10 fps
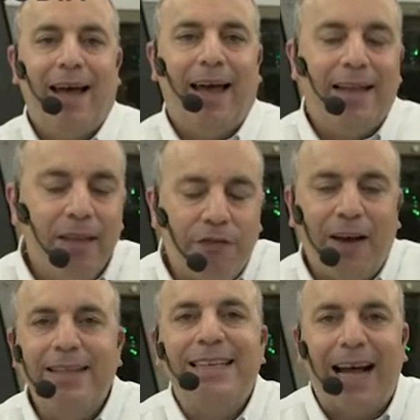And the
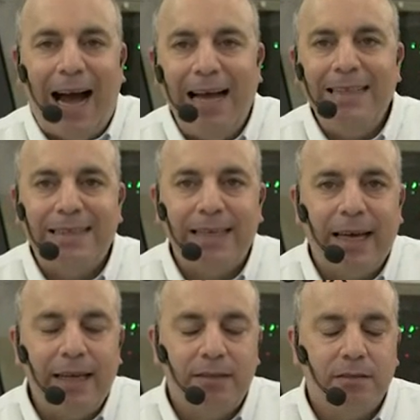fact that I
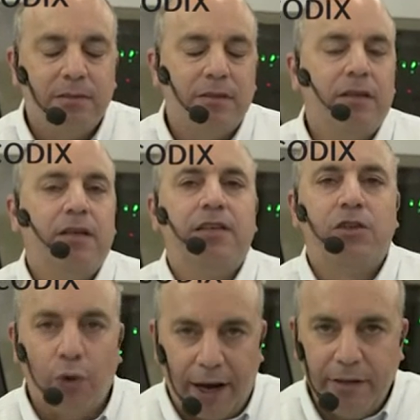say it is
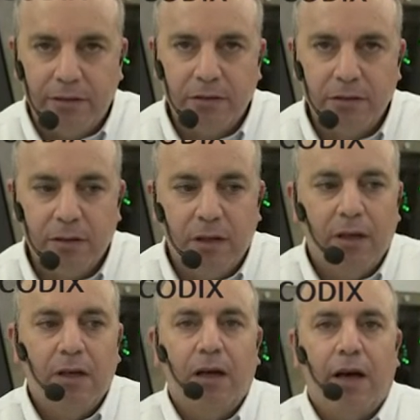great,
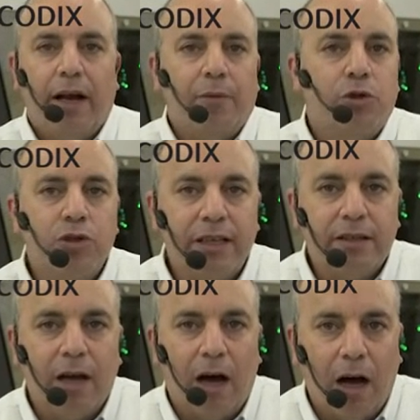and I'm sure
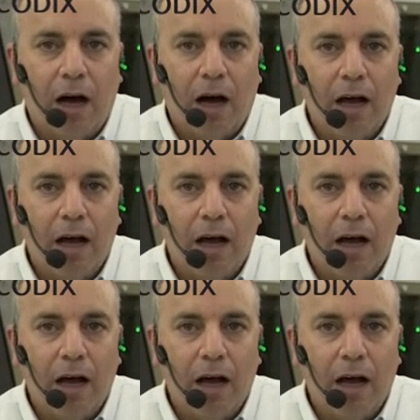that